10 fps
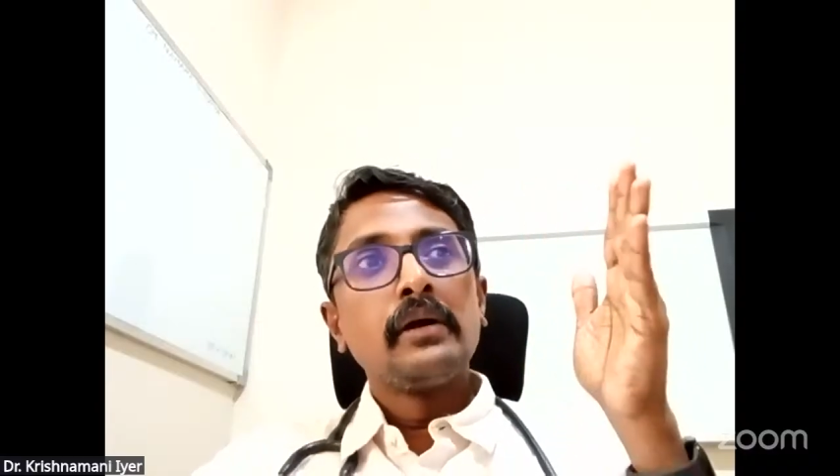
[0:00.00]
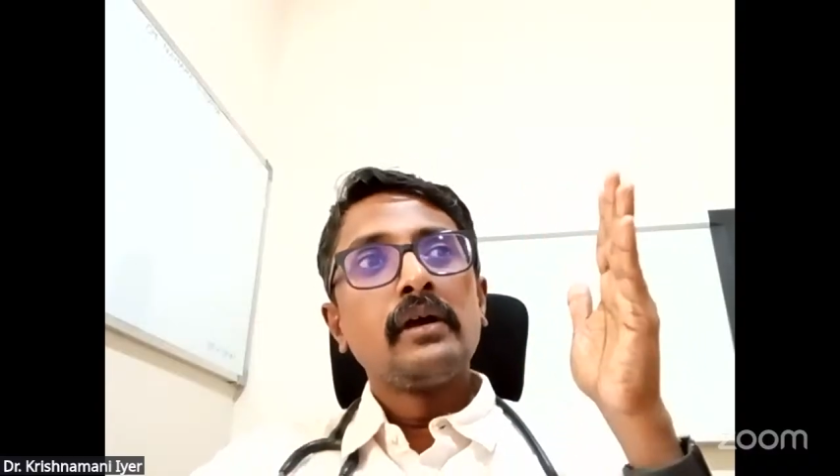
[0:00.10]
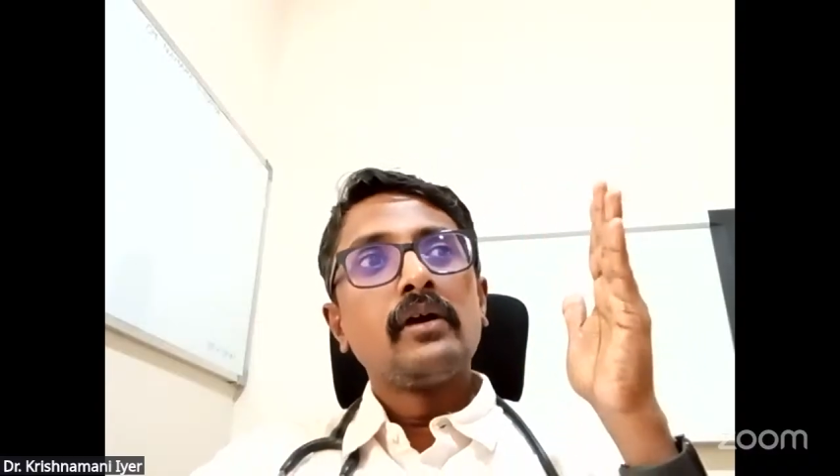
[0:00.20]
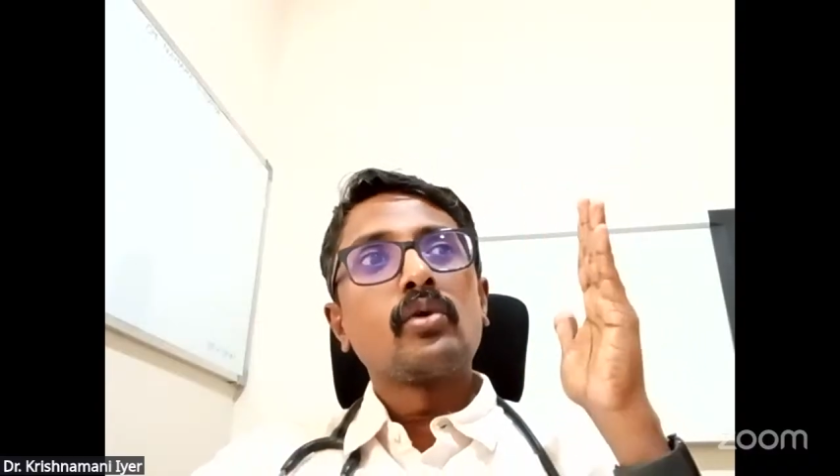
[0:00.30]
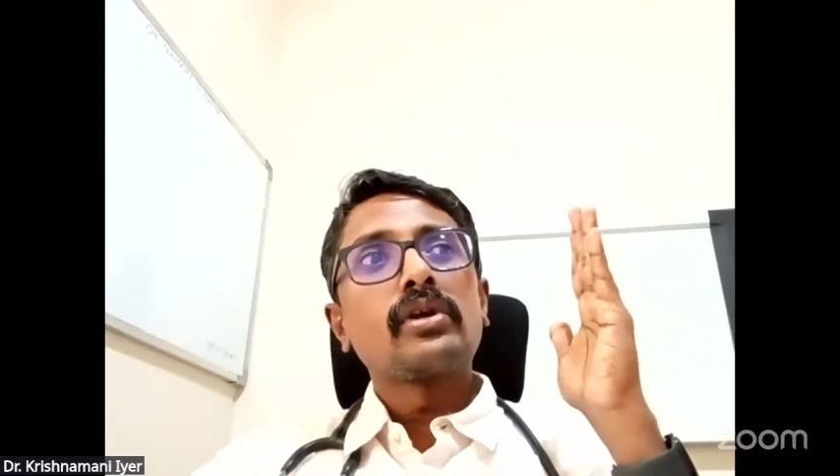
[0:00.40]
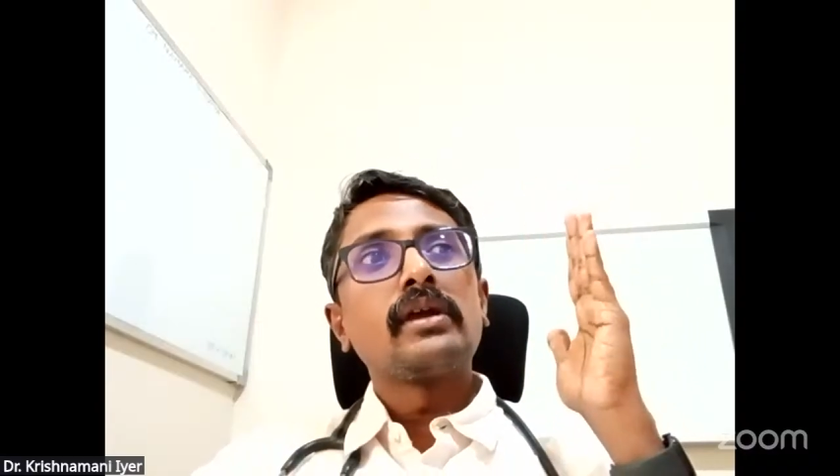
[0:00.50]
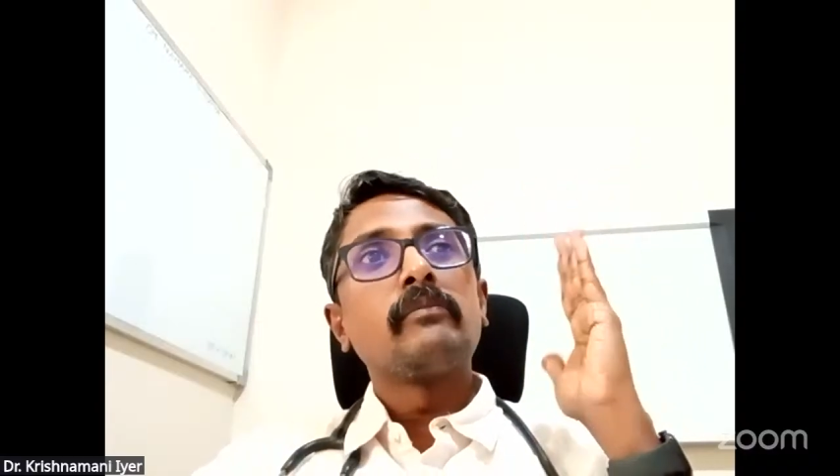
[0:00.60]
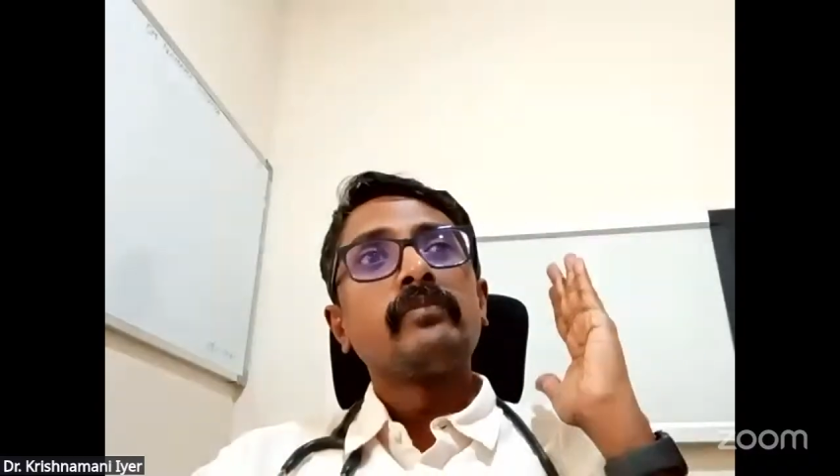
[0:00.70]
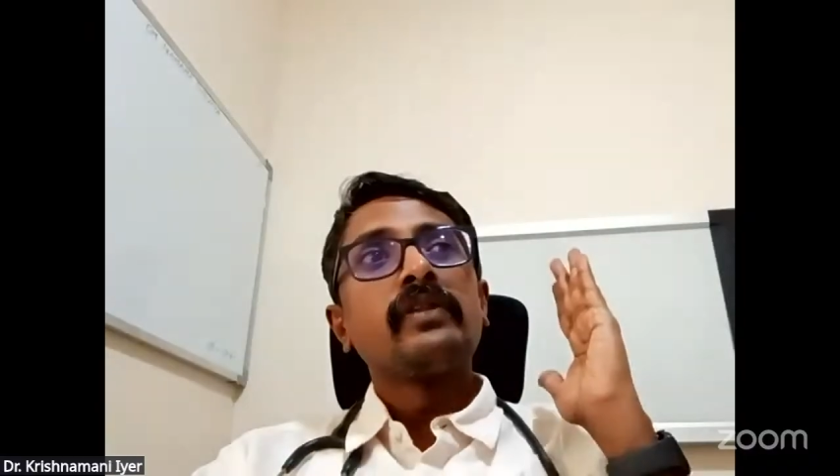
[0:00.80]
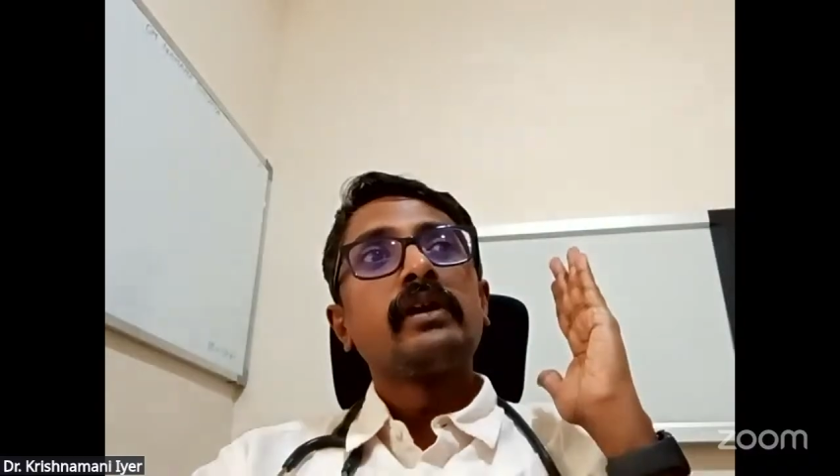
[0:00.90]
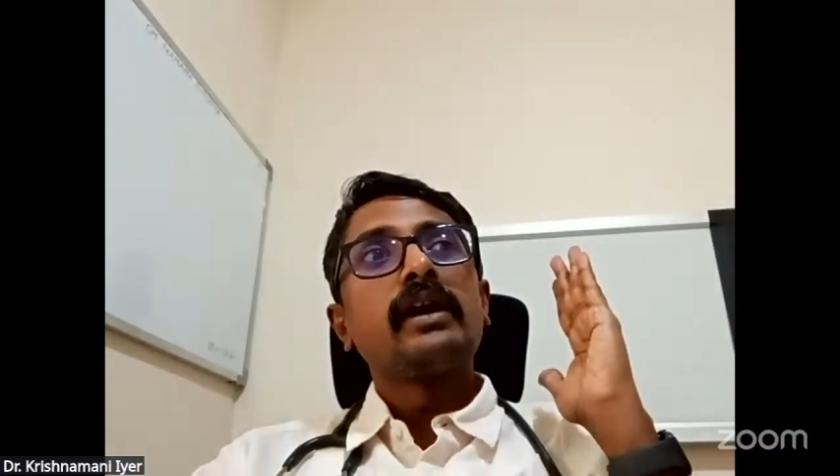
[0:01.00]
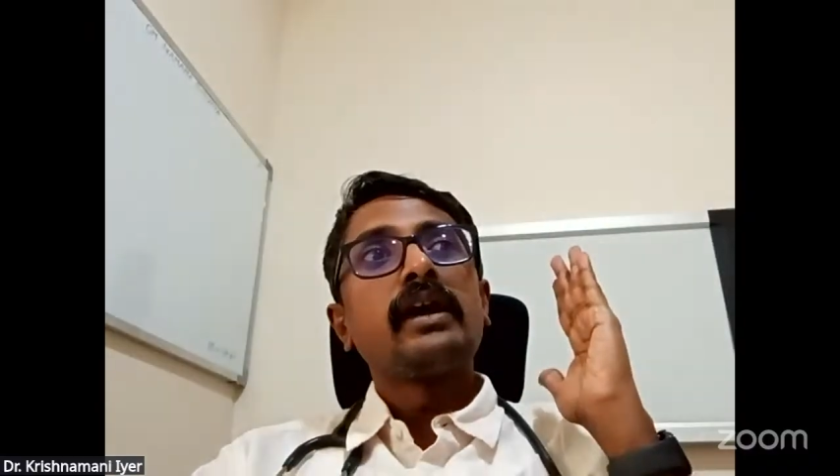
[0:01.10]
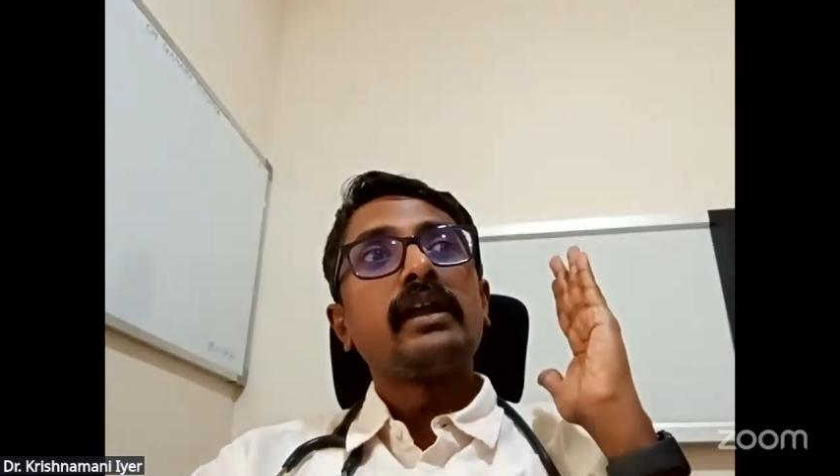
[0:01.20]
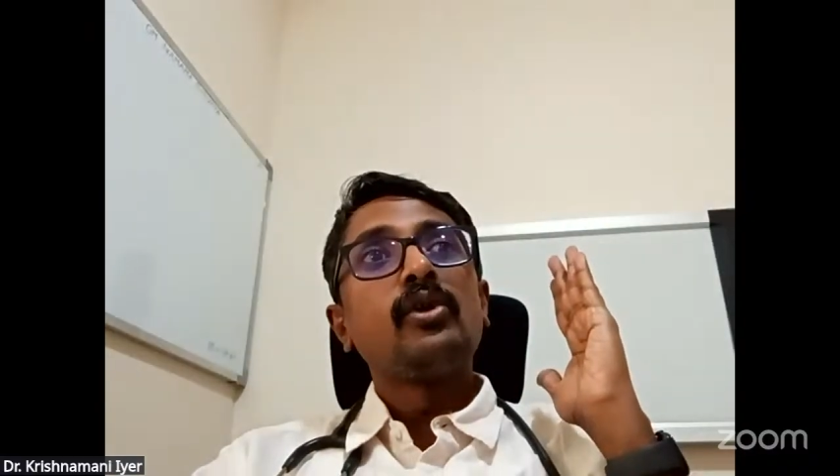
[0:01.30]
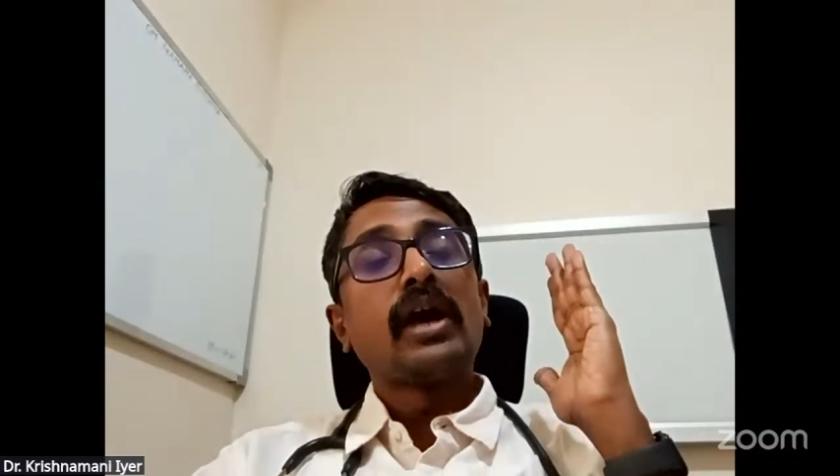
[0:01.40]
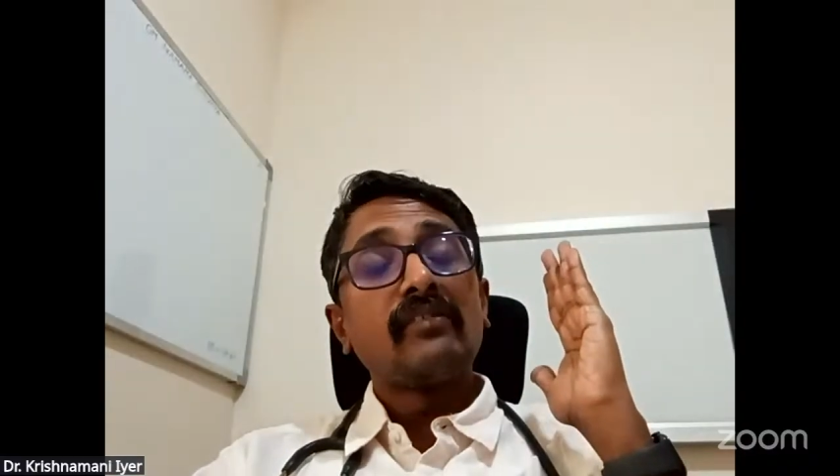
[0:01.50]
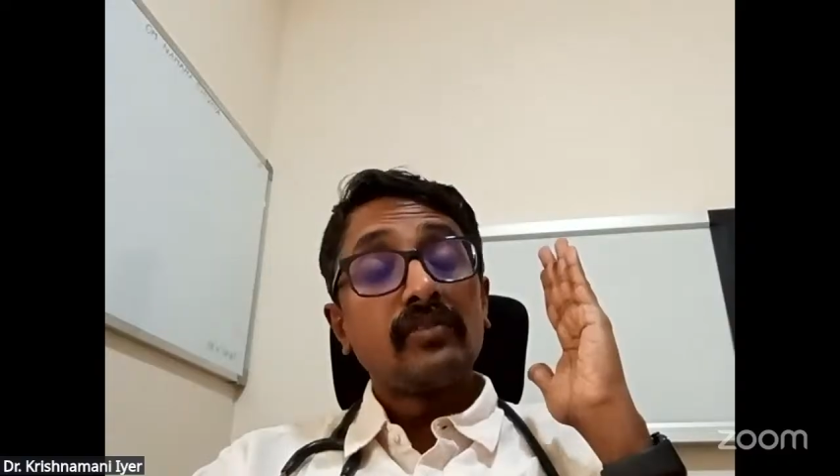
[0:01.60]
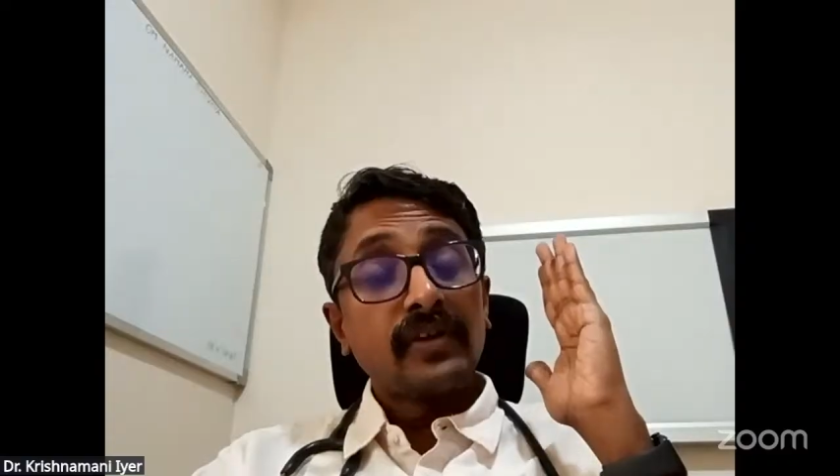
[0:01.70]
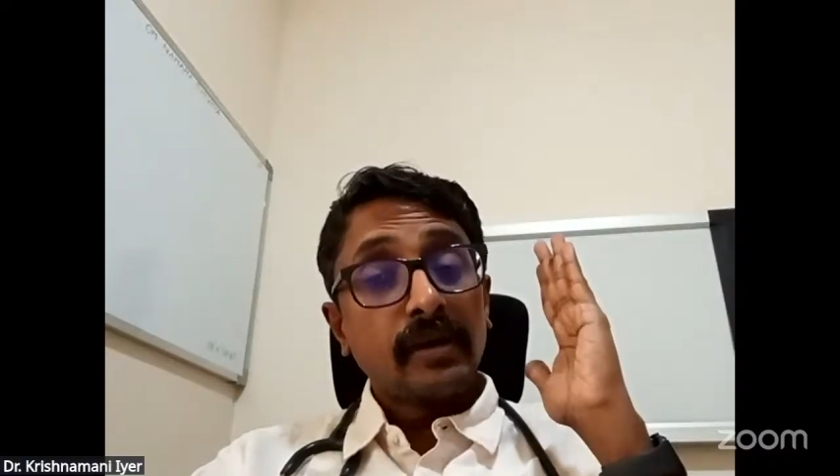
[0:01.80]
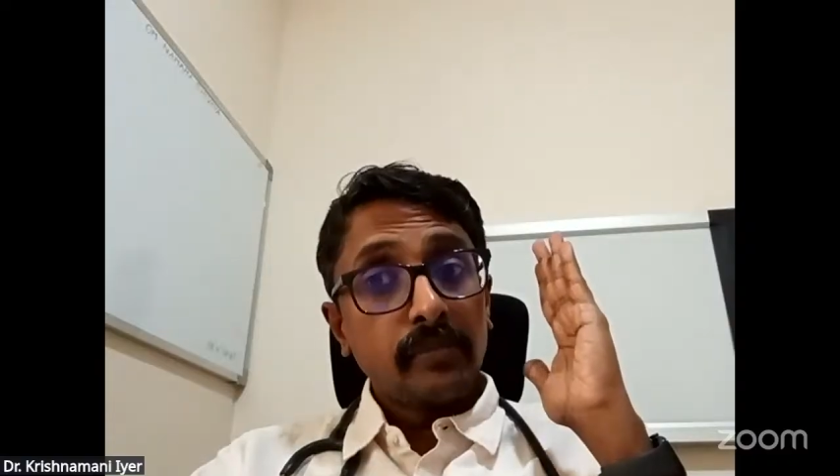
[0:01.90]
Okay. And you have a
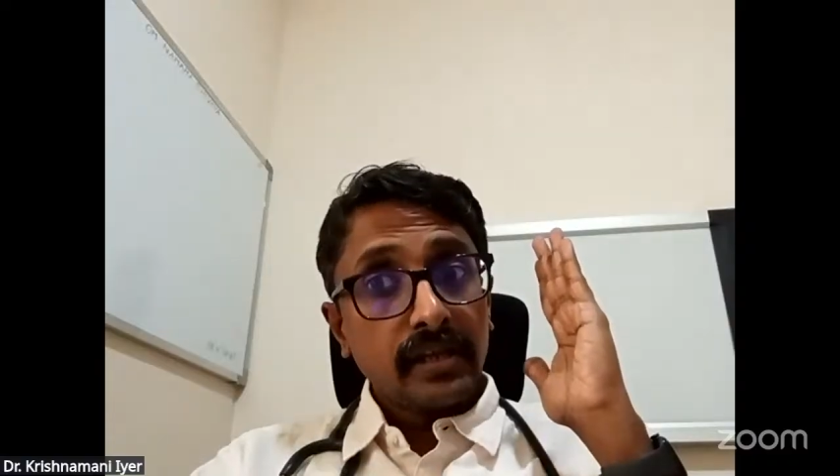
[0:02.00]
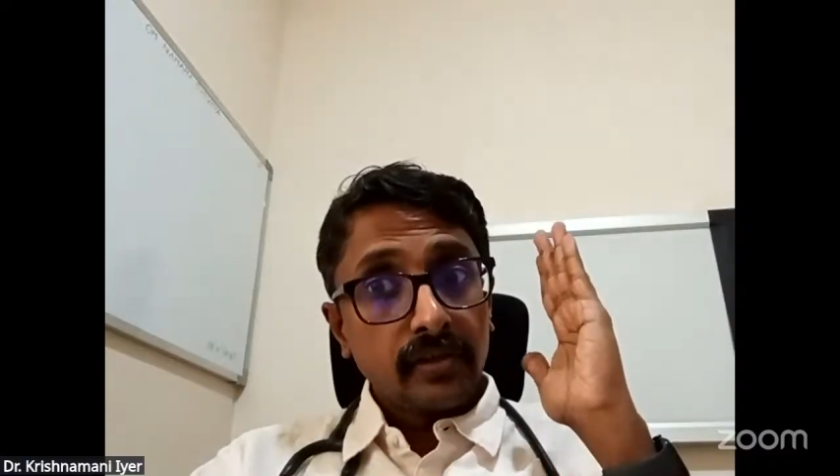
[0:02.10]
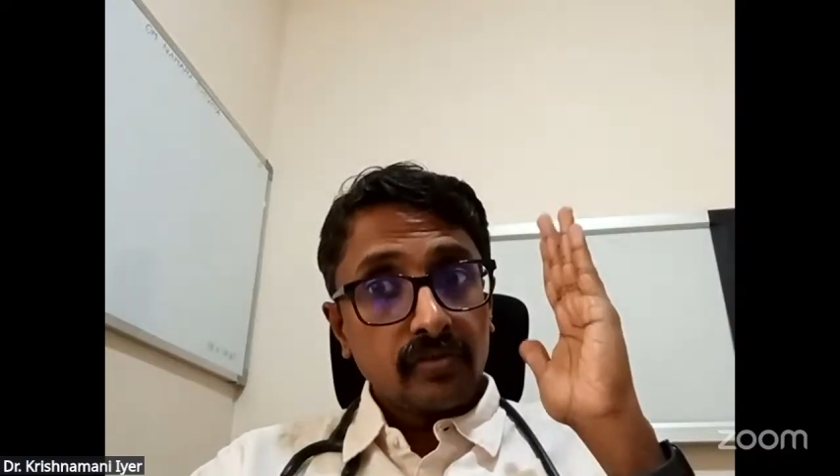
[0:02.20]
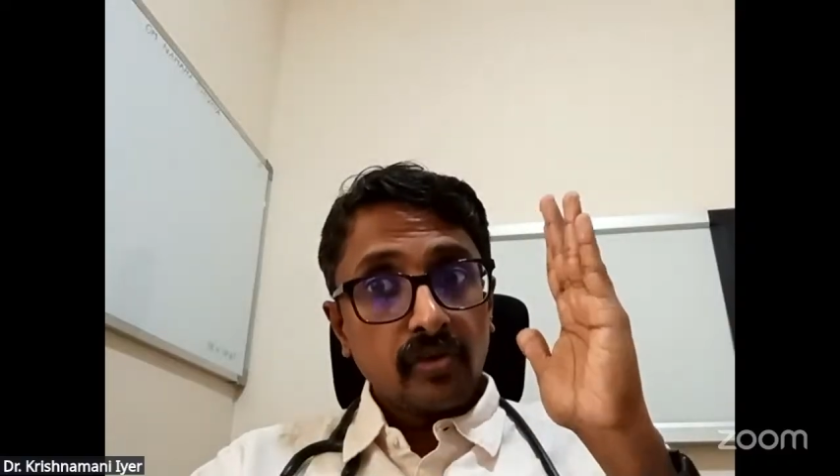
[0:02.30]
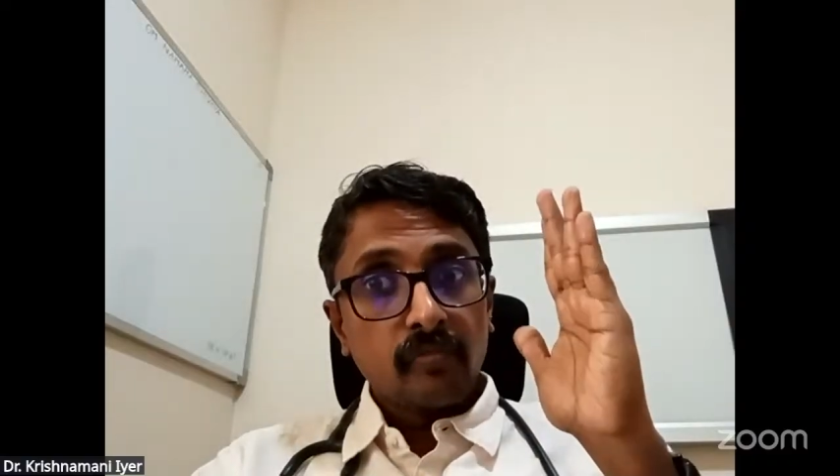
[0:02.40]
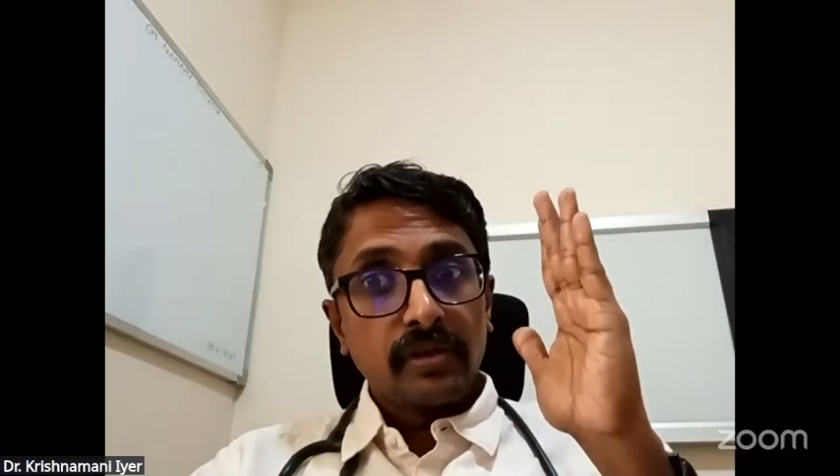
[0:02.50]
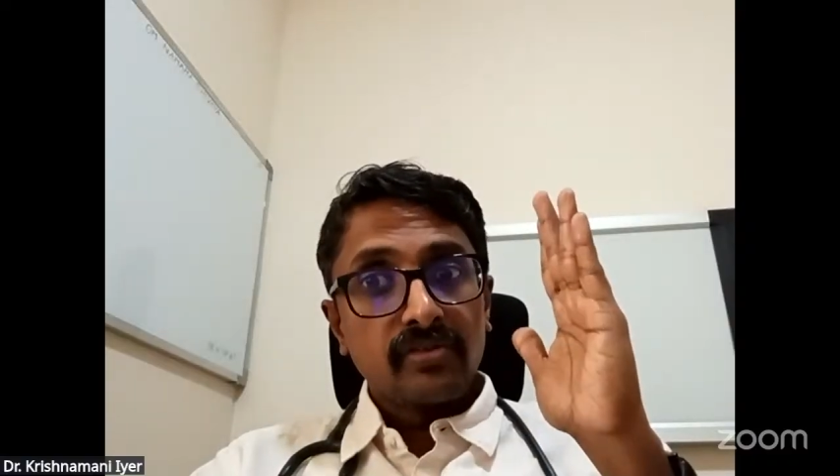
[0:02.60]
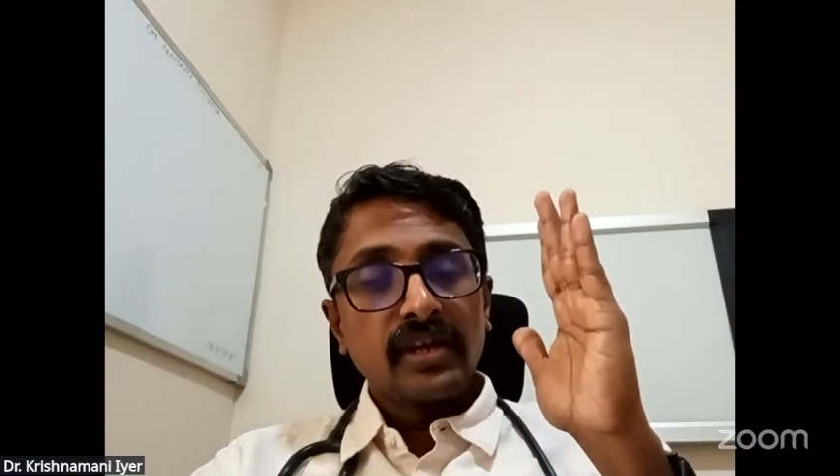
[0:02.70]
family history of breast